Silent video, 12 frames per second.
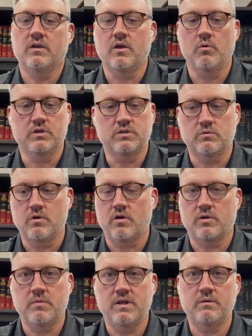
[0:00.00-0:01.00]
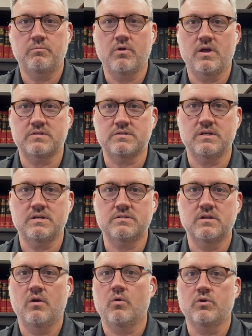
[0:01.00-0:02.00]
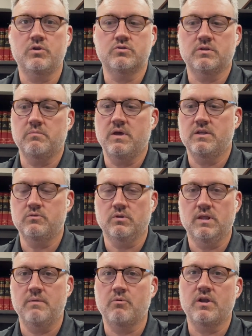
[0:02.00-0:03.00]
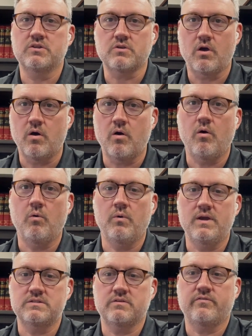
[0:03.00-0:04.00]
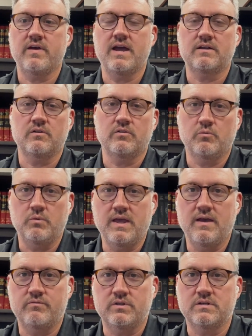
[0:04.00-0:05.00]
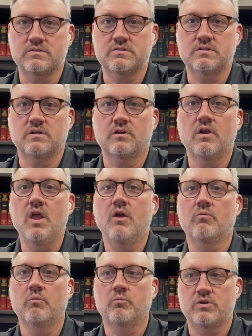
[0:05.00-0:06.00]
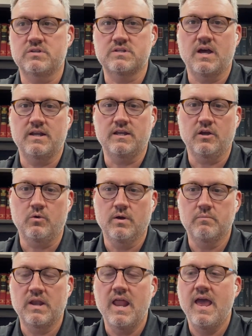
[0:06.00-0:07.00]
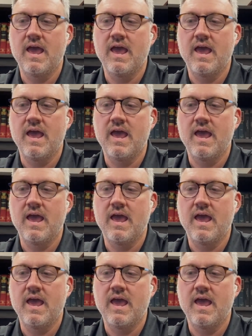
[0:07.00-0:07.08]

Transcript: going to an automated process or using manual labor is always a factor that we have to consider when we're designing equipment.